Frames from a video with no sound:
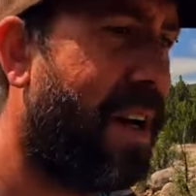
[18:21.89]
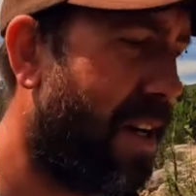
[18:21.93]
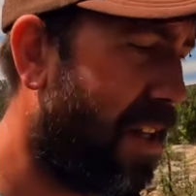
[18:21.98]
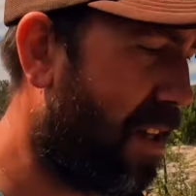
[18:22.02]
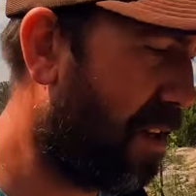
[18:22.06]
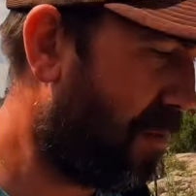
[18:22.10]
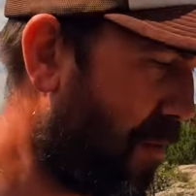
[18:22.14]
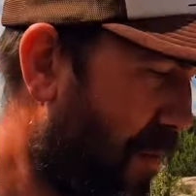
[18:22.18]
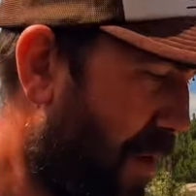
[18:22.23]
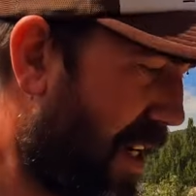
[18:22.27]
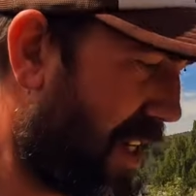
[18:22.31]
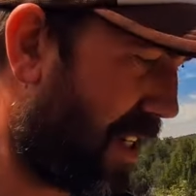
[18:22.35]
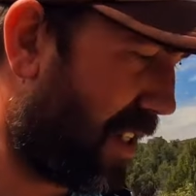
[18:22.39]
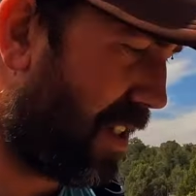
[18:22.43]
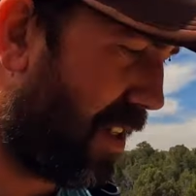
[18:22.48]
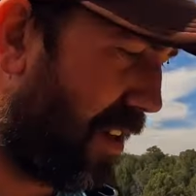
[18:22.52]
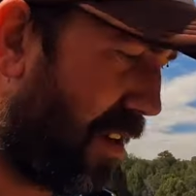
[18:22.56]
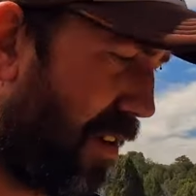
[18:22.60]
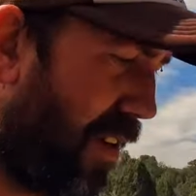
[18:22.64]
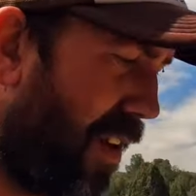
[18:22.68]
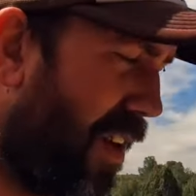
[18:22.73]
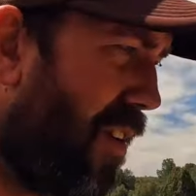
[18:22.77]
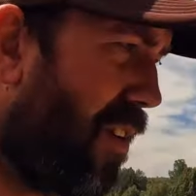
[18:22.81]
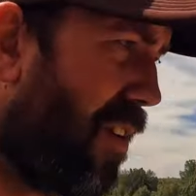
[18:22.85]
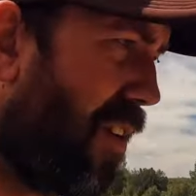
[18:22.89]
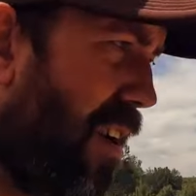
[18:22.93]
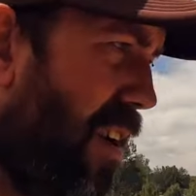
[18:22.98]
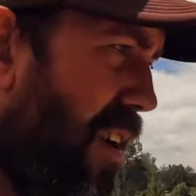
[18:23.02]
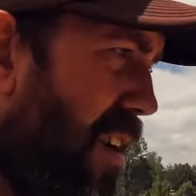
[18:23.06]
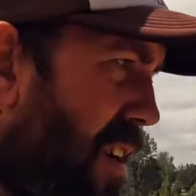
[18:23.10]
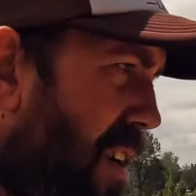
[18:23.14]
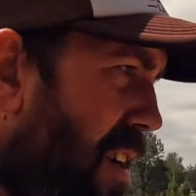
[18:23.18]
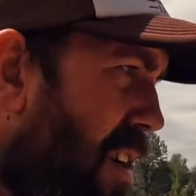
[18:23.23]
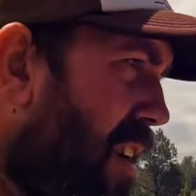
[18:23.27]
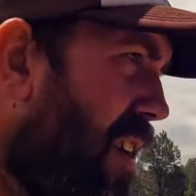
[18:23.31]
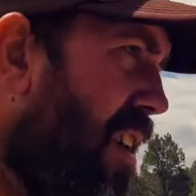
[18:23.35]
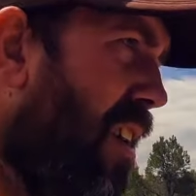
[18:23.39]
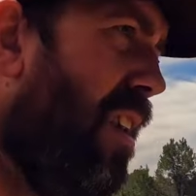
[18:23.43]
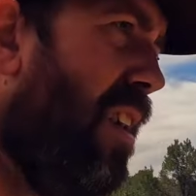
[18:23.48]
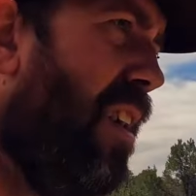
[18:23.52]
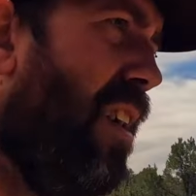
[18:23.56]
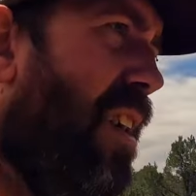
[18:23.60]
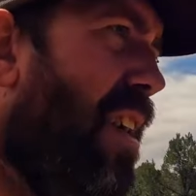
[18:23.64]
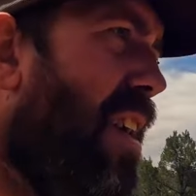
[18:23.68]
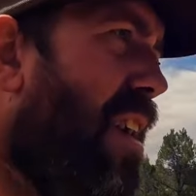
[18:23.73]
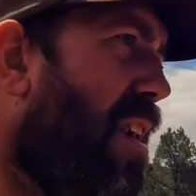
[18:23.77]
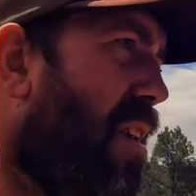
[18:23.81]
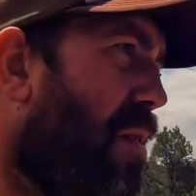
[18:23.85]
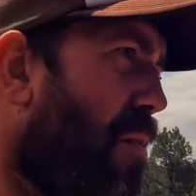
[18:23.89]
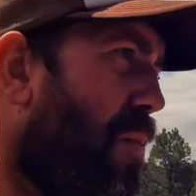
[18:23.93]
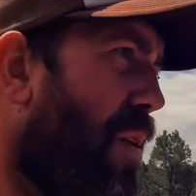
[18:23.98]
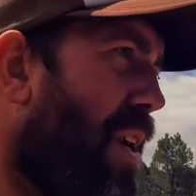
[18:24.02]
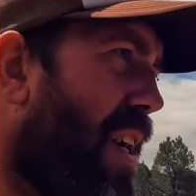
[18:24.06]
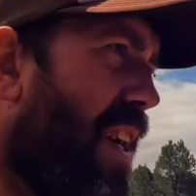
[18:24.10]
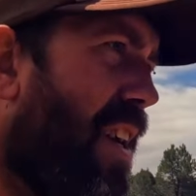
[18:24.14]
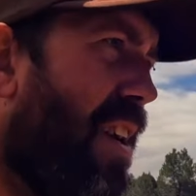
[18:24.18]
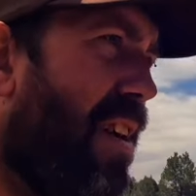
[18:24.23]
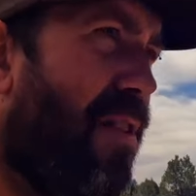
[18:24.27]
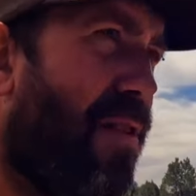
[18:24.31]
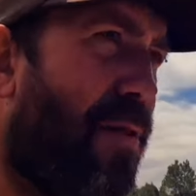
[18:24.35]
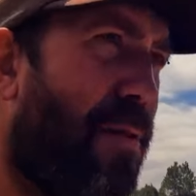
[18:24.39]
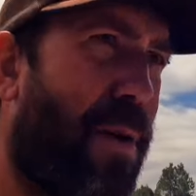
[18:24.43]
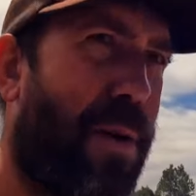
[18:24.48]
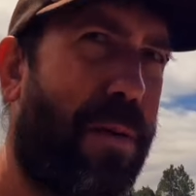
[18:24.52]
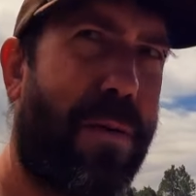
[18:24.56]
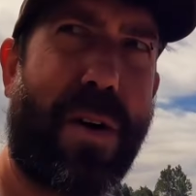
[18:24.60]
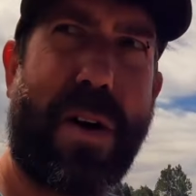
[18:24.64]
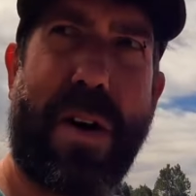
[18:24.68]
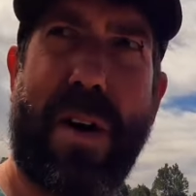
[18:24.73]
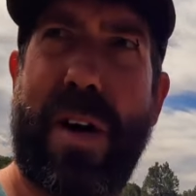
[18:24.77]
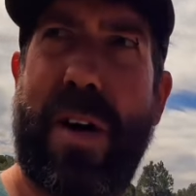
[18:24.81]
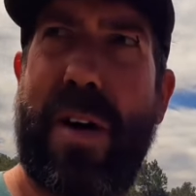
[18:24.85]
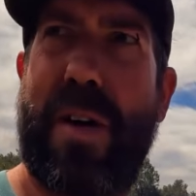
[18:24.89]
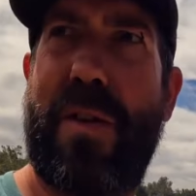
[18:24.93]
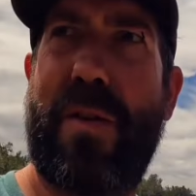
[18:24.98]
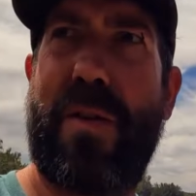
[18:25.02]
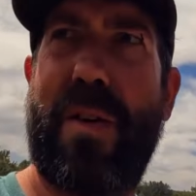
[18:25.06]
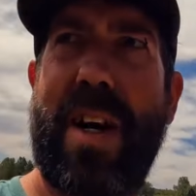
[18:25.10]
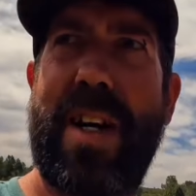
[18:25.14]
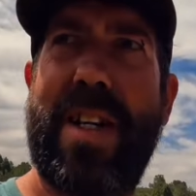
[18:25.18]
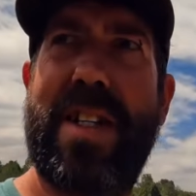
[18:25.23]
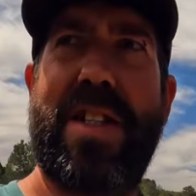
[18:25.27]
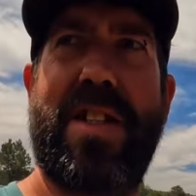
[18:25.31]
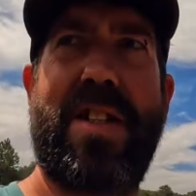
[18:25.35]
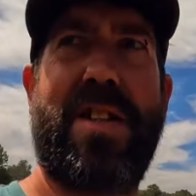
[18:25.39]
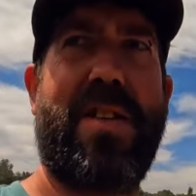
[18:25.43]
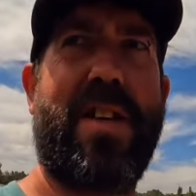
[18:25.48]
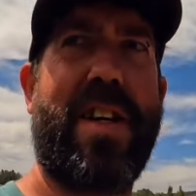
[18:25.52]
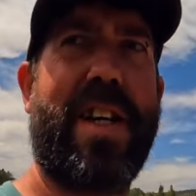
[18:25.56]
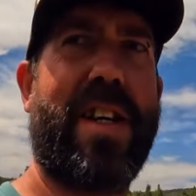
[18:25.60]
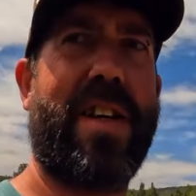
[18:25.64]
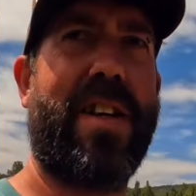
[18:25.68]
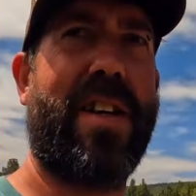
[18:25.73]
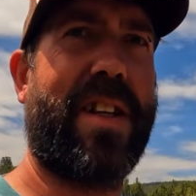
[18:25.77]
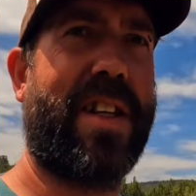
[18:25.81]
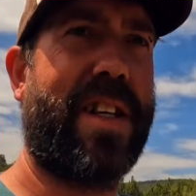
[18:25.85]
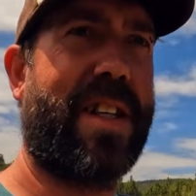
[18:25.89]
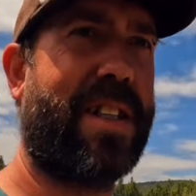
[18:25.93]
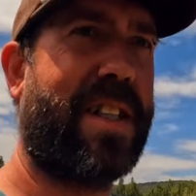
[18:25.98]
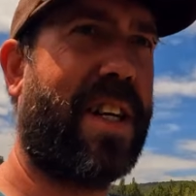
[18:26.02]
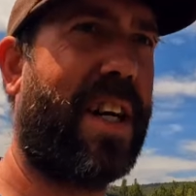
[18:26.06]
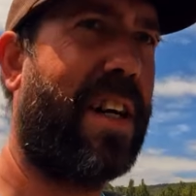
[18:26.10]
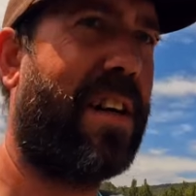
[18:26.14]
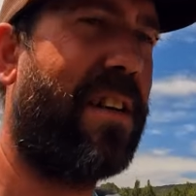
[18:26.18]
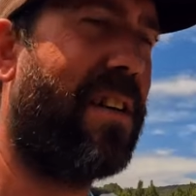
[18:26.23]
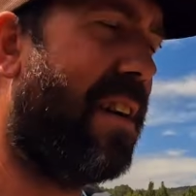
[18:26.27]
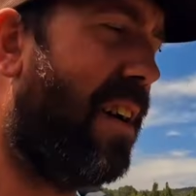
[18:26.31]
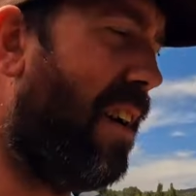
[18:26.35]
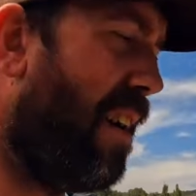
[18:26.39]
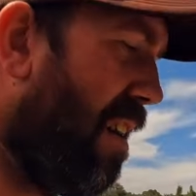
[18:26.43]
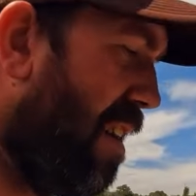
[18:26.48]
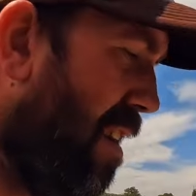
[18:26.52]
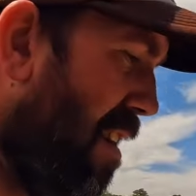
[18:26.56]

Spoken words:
them being so long. And B, I don't remember a red streak on the tail.